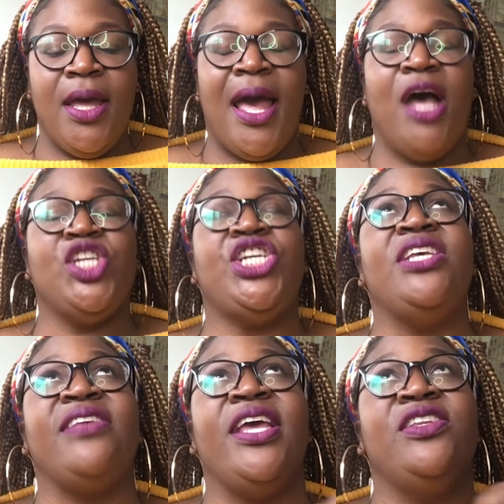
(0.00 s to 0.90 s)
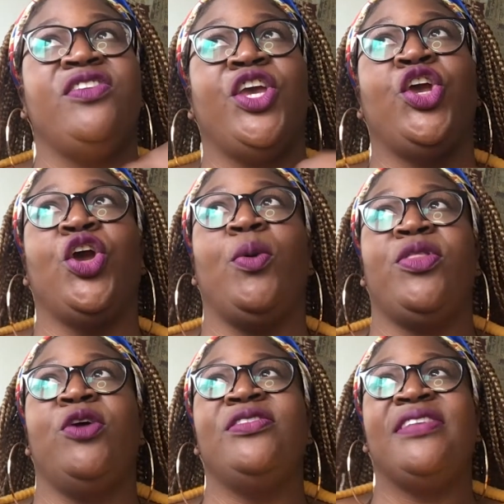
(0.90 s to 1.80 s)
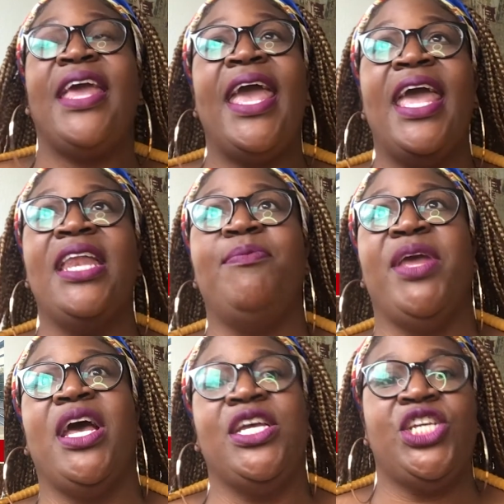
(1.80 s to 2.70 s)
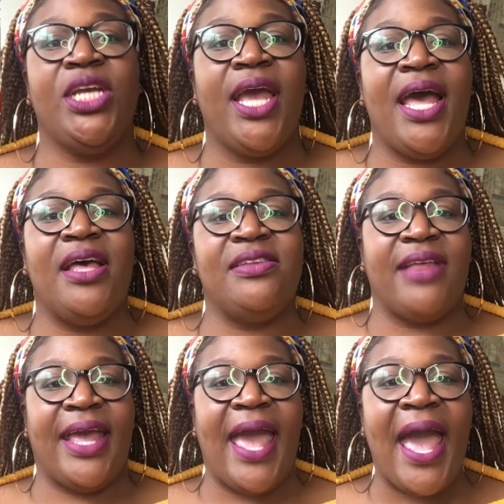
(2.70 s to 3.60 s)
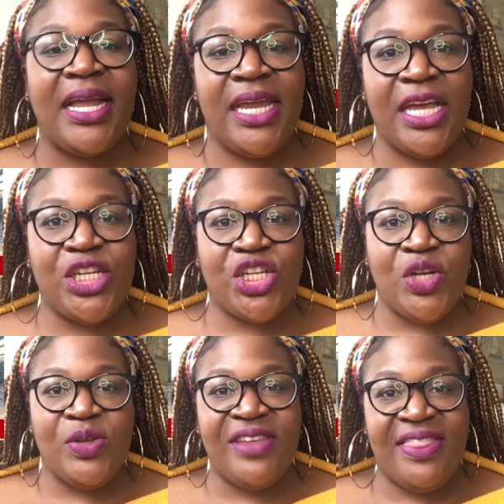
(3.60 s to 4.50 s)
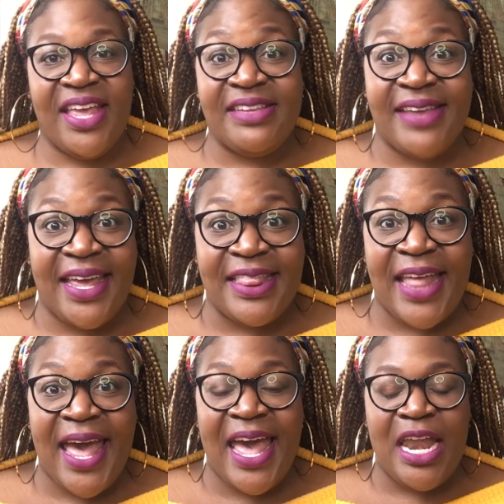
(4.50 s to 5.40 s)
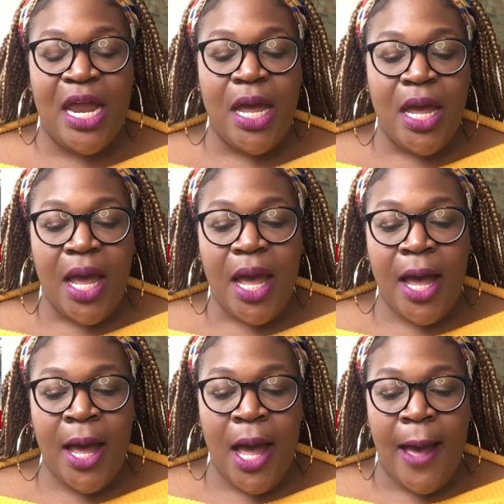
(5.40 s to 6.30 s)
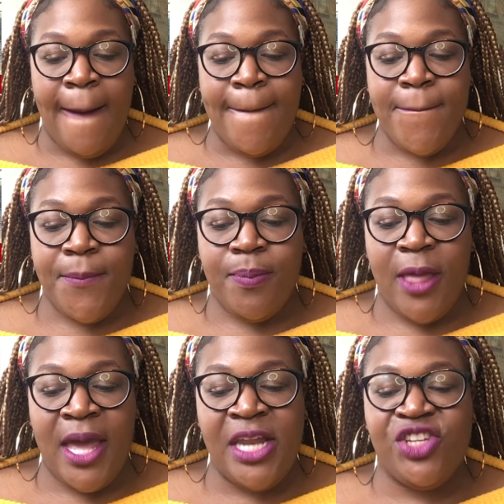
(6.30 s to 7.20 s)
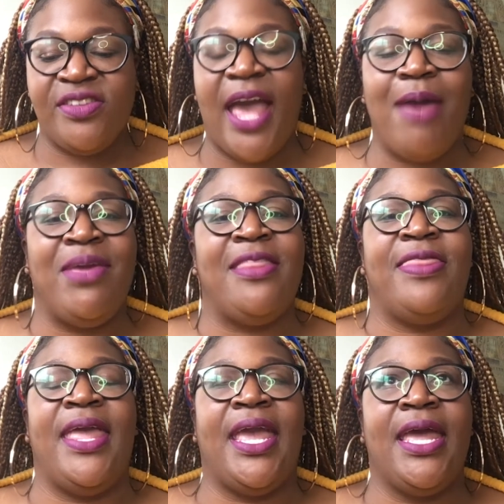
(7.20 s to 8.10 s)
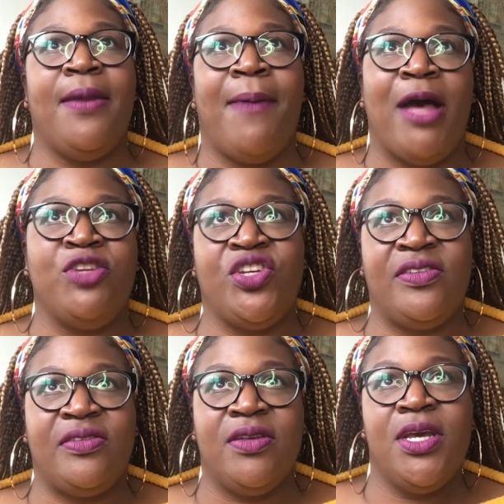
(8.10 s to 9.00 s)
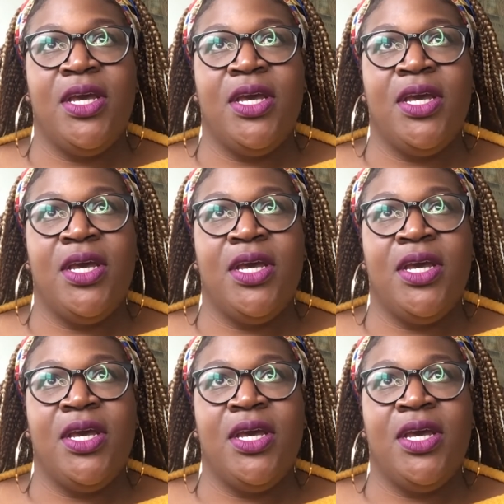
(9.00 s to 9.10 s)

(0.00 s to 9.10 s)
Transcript: how she's insecure with her skin because she has like acne issues and things like that. Um, and it just got me thinking about just